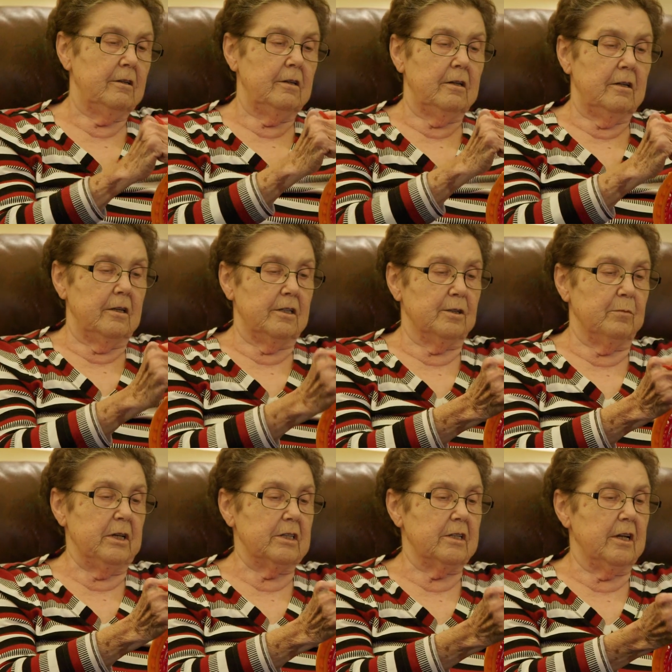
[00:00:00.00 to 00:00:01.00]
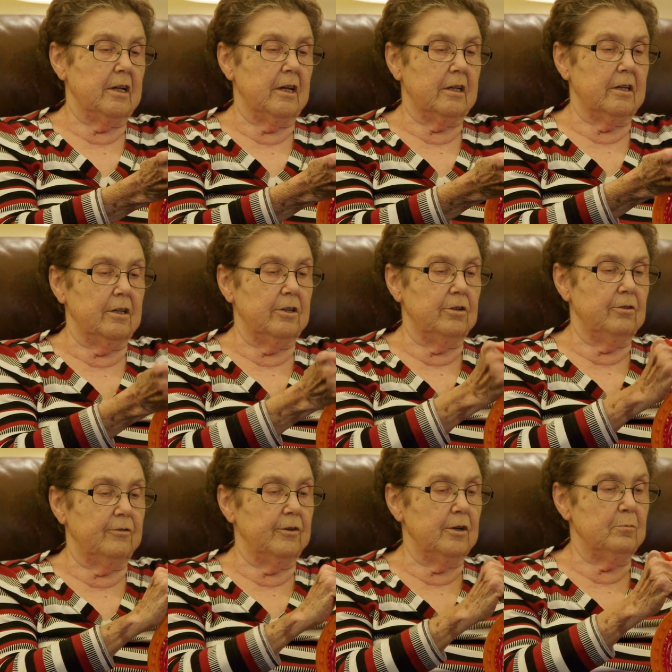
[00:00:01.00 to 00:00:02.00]
One is it is
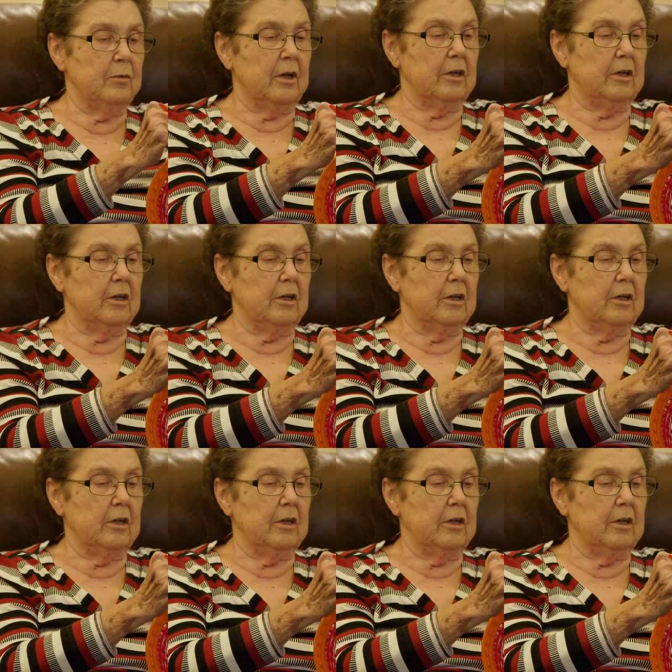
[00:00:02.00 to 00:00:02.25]
beating the